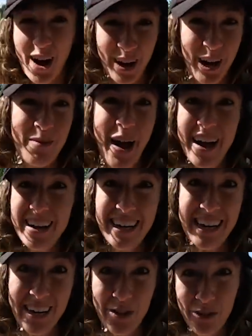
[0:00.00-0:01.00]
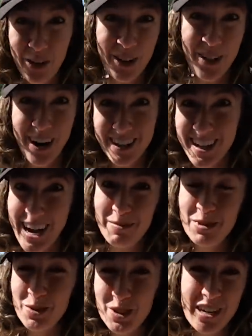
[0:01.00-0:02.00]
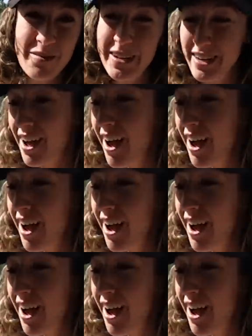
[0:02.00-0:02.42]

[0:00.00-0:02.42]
talking about and needing for a long time. So it's going to be